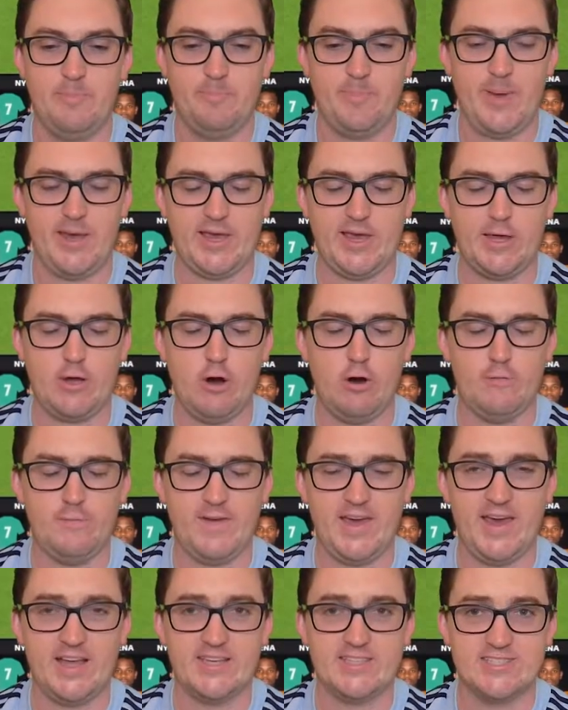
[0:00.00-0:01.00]
picking off
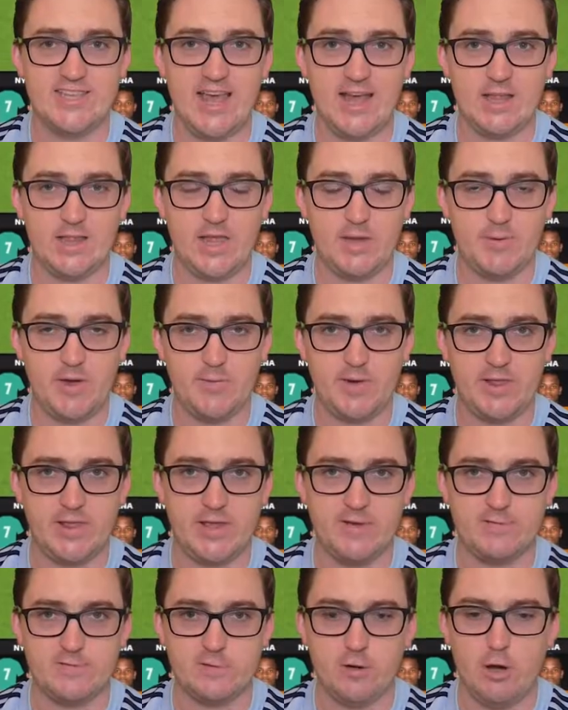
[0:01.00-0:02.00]
exactly where we
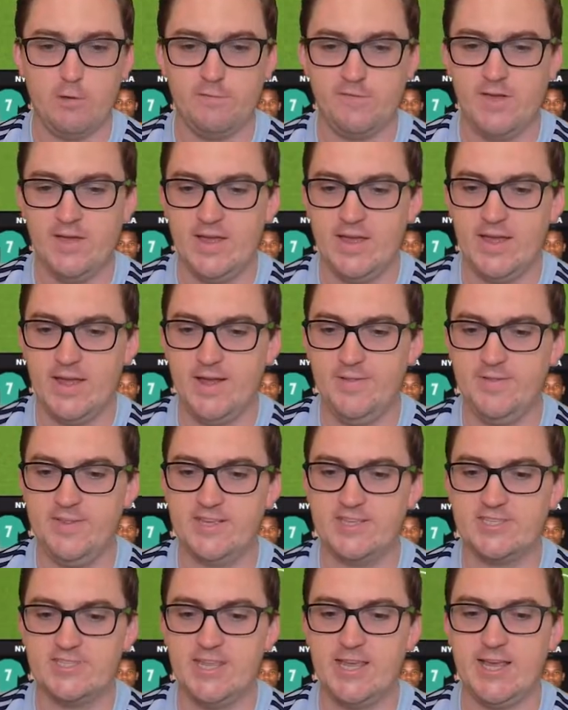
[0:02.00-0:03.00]
left off in
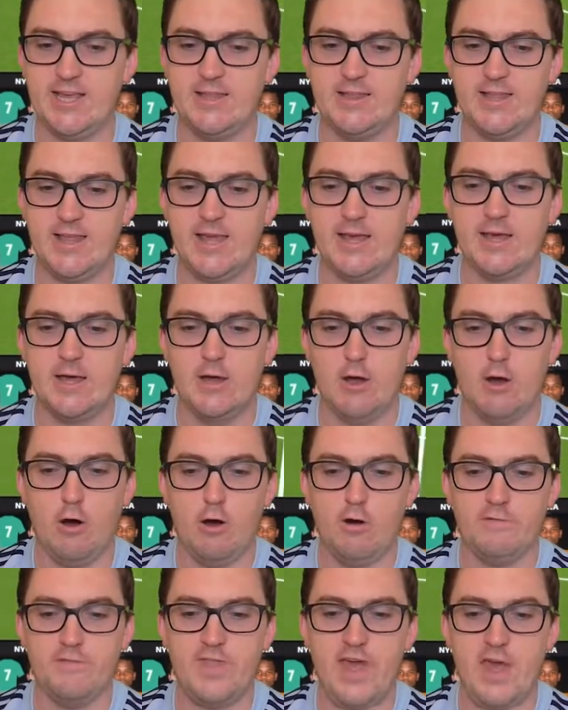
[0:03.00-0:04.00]
the second leg
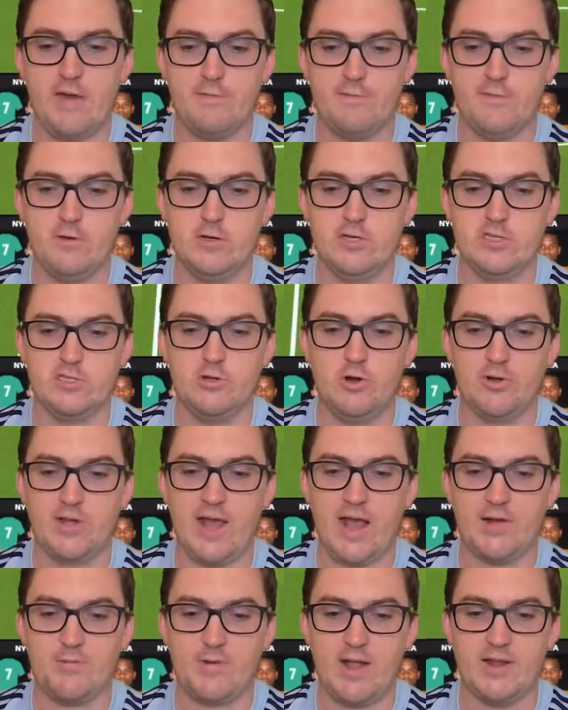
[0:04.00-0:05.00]
of that first
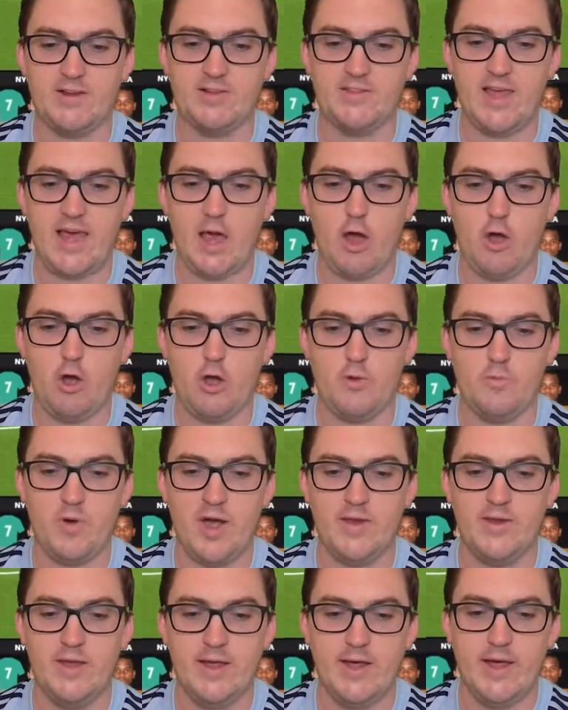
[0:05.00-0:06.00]
knockout round in that home
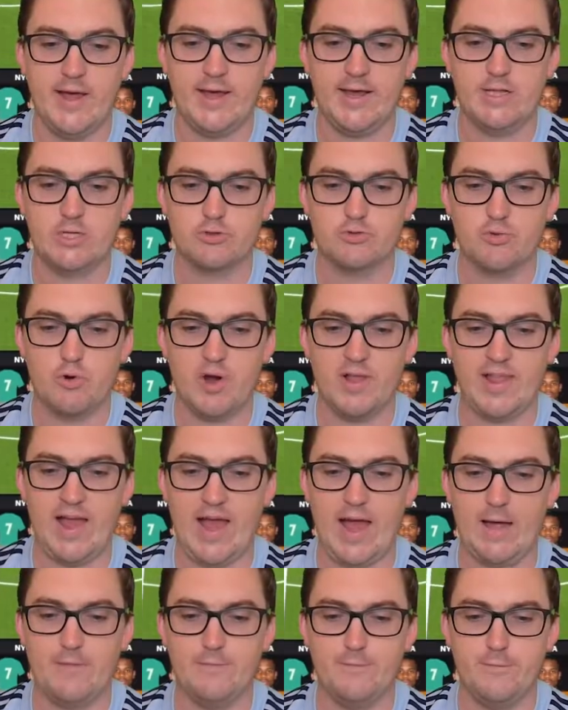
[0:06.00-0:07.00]
one against Royal
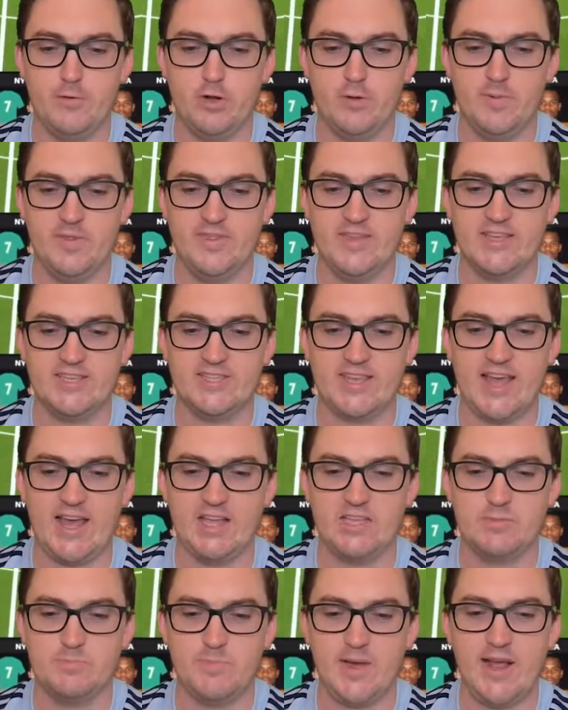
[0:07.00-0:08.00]
Antwerp. And this
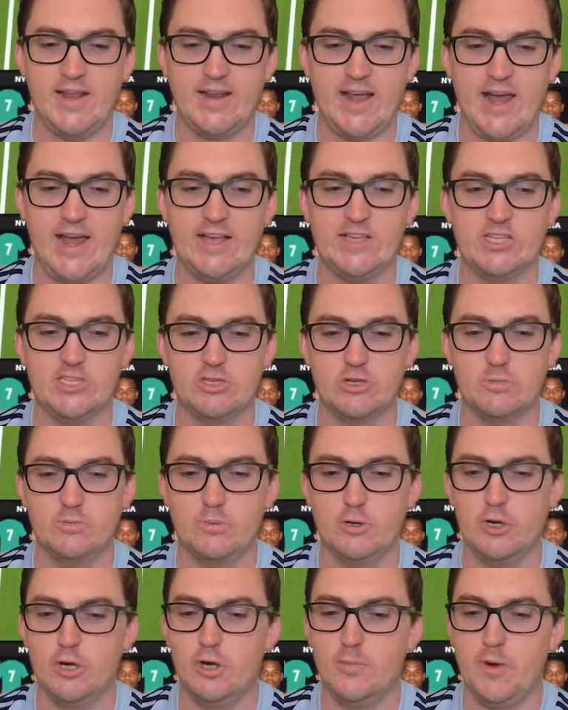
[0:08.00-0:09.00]
has been a
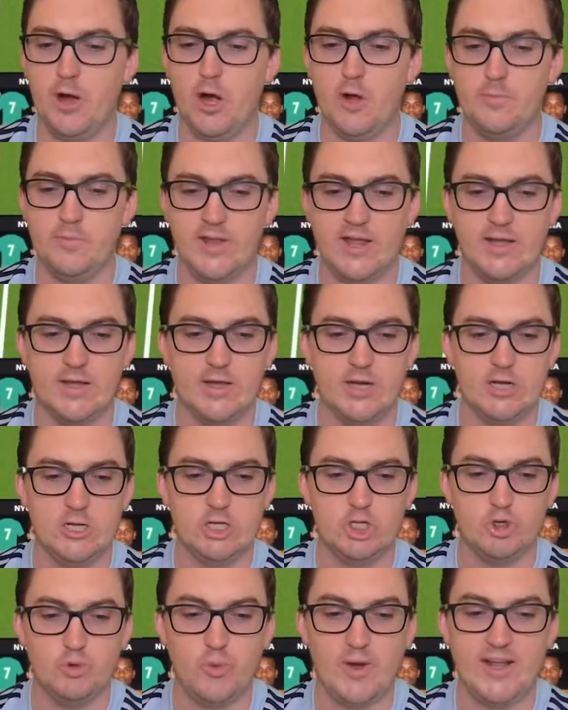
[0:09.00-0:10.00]
superb opening
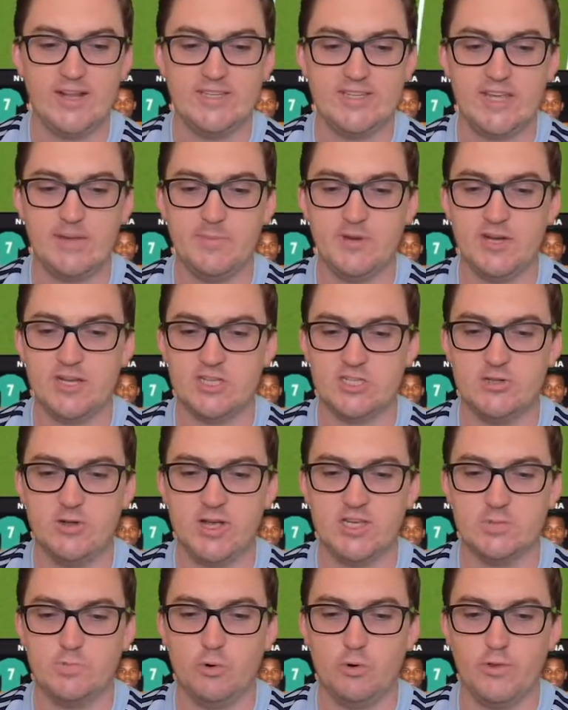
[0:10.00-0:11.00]
20 minutes.
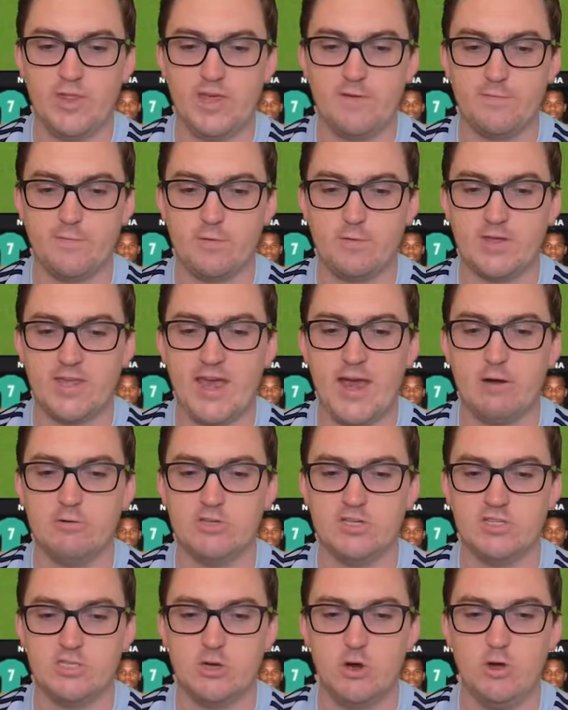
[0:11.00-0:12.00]
Nice ball there from
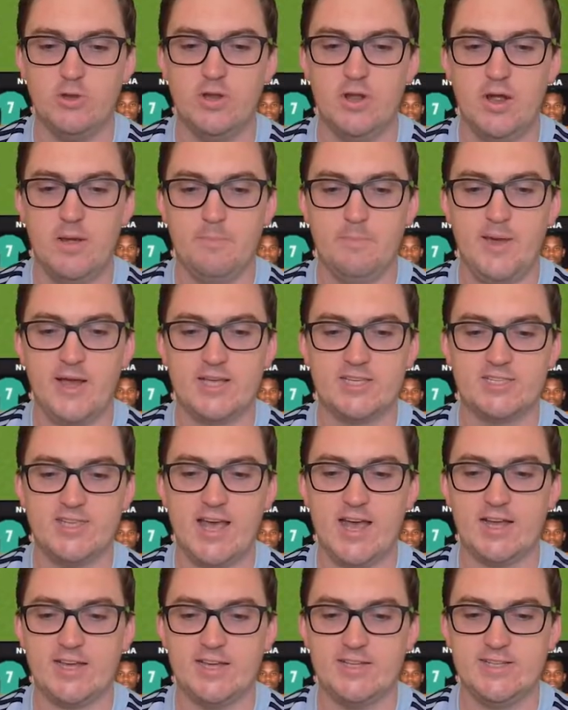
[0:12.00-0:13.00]
Galtason. Picks
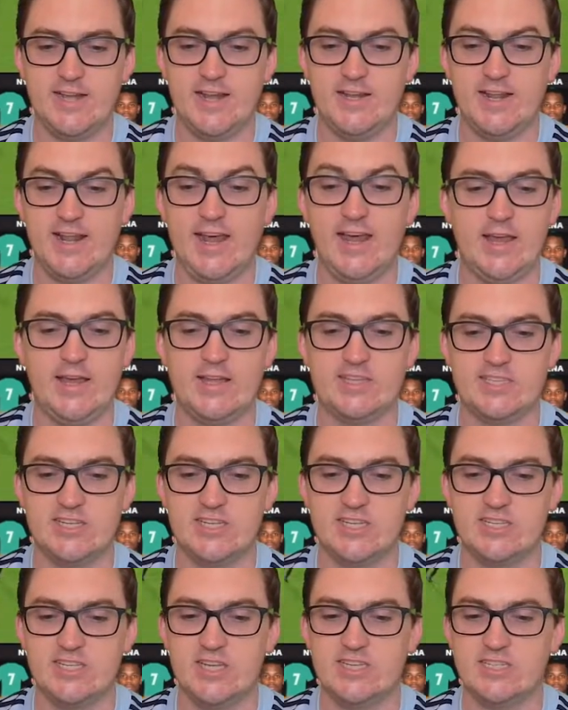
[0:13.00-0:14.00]
out Kadena. He gets an
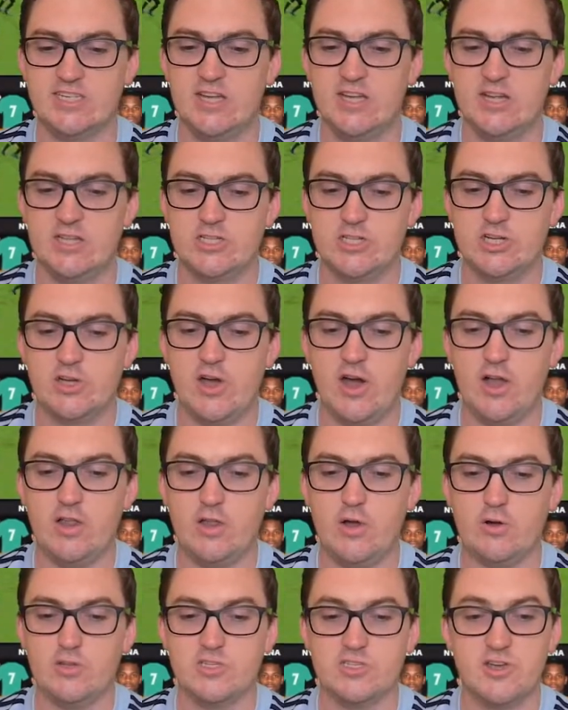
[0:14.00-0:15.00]
assist to go
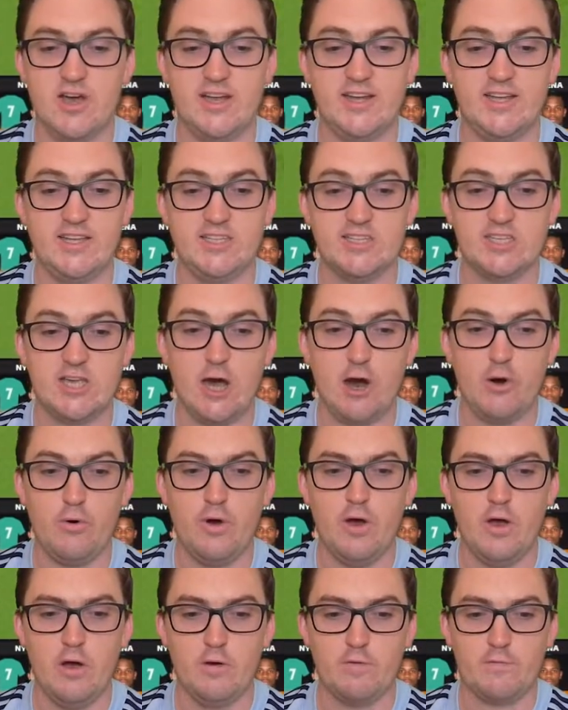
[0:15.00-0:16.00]
alongside his
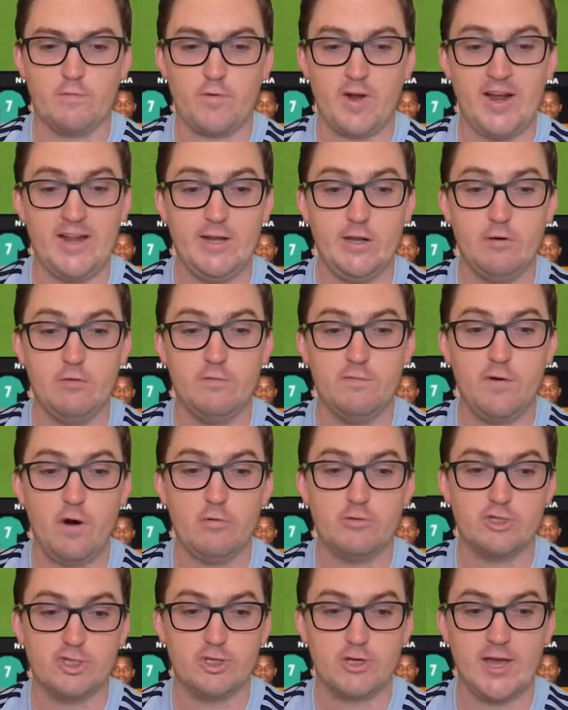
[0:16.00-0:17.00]
goal. 3-0
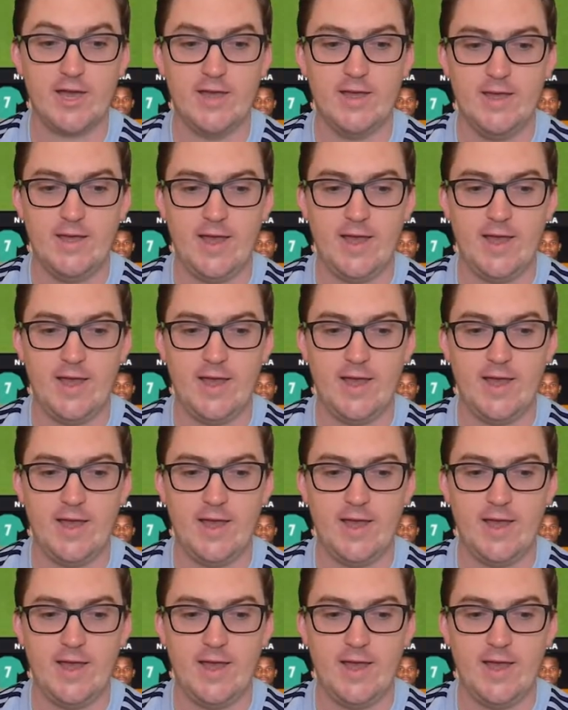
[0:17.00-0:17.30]
Völsungur